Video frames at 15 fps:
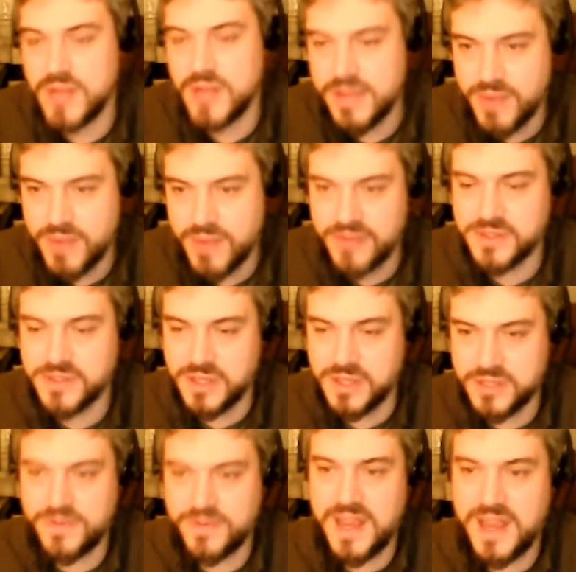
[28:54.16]
breakfast,
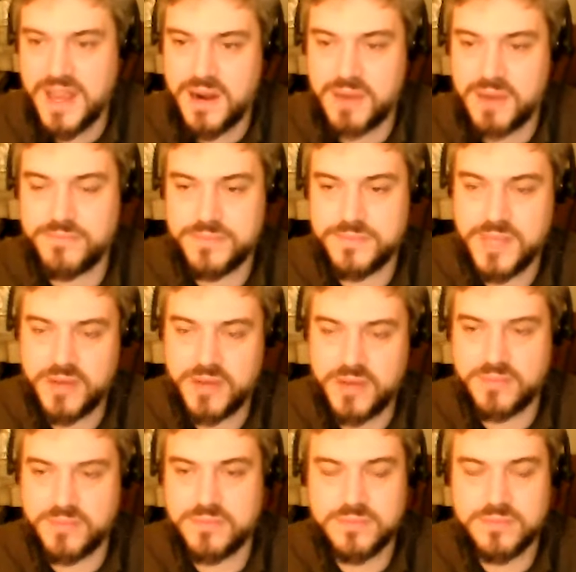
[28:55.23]
lunch fare,
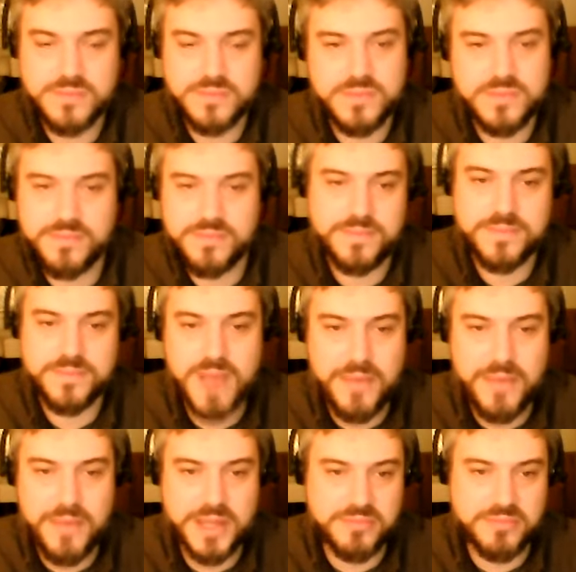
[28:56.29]

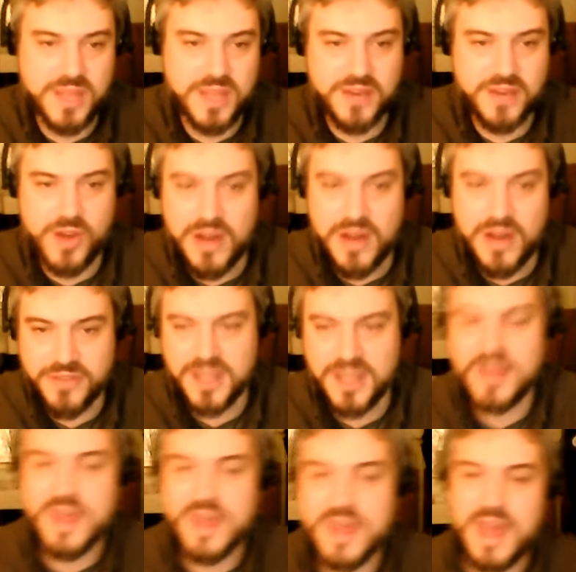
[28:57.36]
pop in kind of coffee,
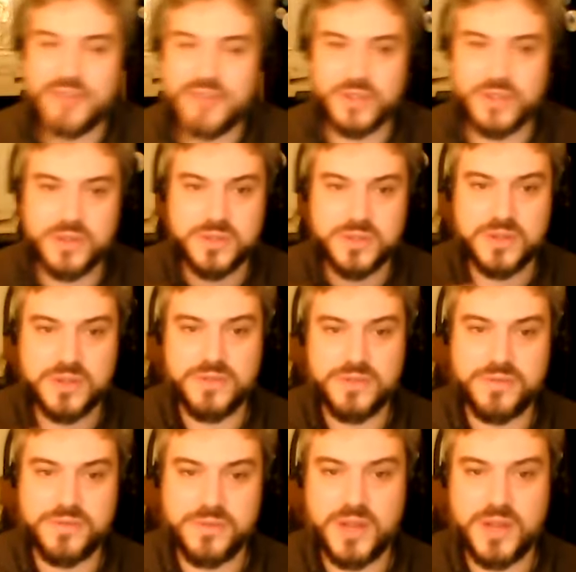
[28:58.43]
have a little sort
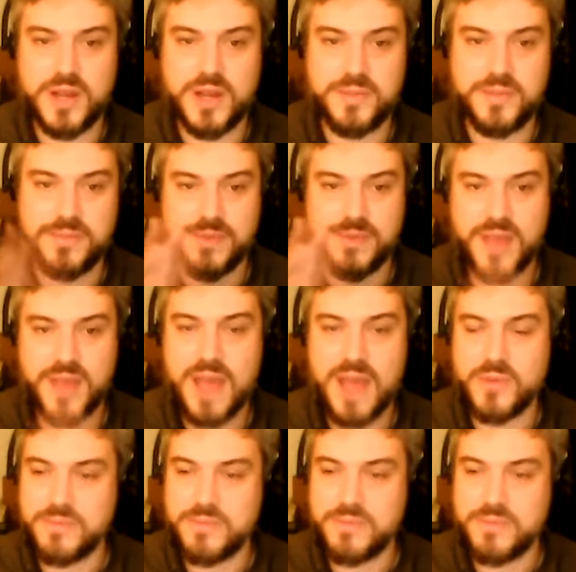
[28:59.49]
of hybrid